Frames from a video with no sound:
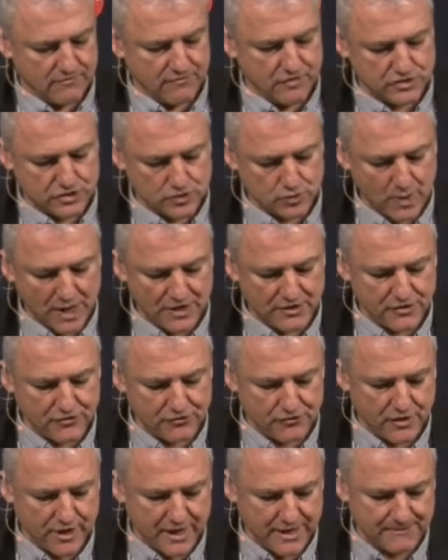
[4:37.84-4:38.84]
verses 1 to
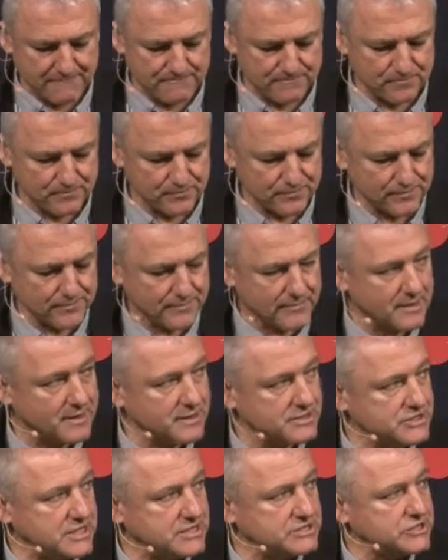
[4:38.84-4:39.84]
3.
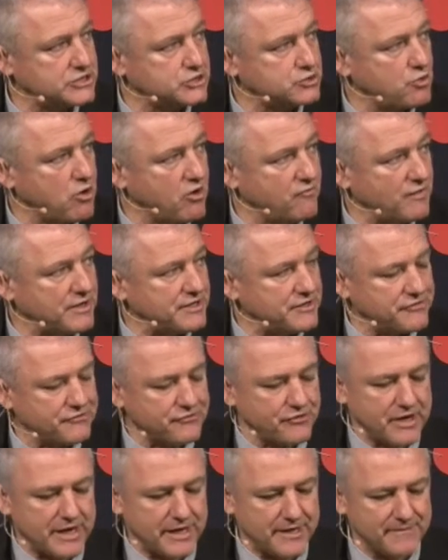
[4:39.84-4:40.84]
Genesis 12, 1 to
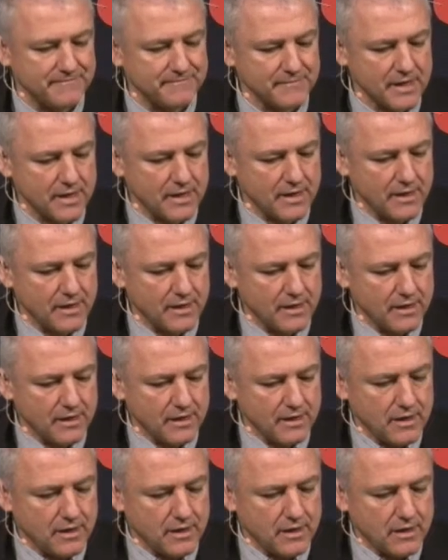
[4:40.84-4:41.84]
3.
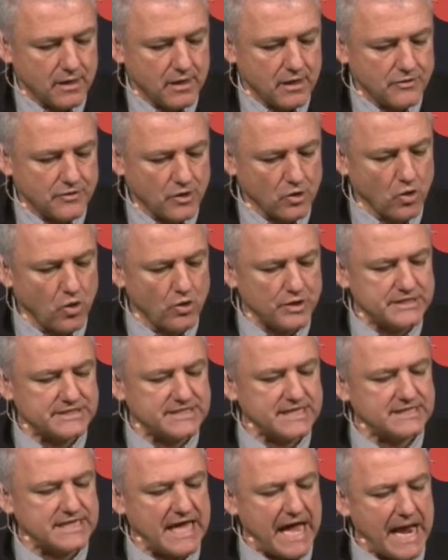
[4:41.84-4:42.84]
The Lord had
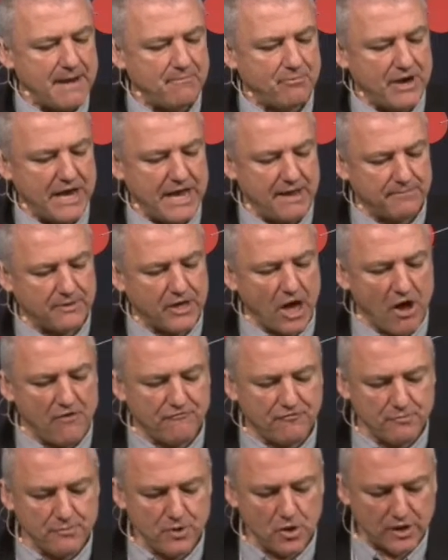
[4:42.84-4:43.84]
said to Abraham,
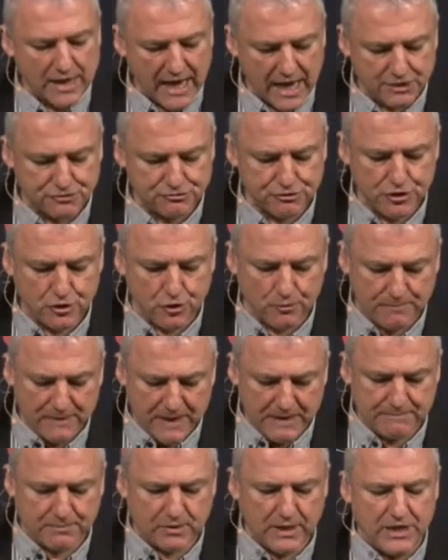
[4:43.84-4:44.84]
Go from your country, your
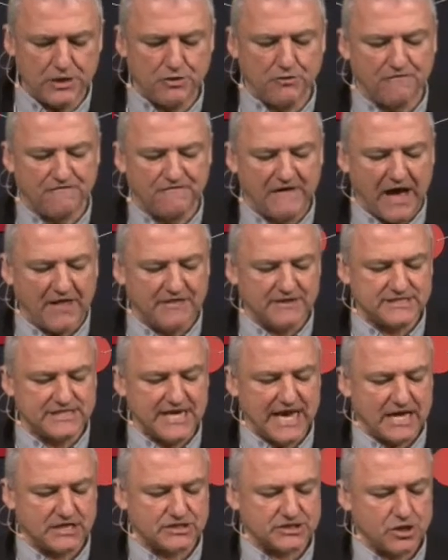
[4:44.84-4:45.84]
people, and your father's
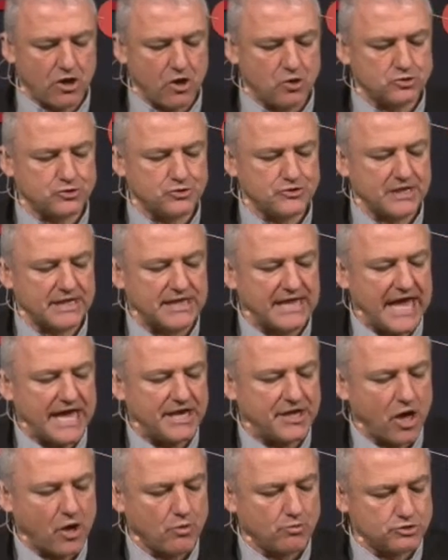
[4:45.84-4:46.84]
household to the
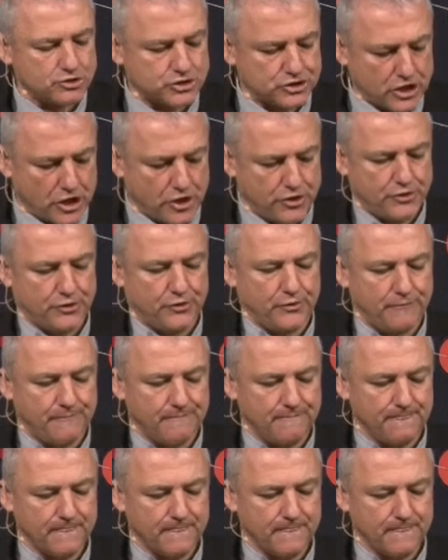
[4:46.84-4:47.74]
land I will show you.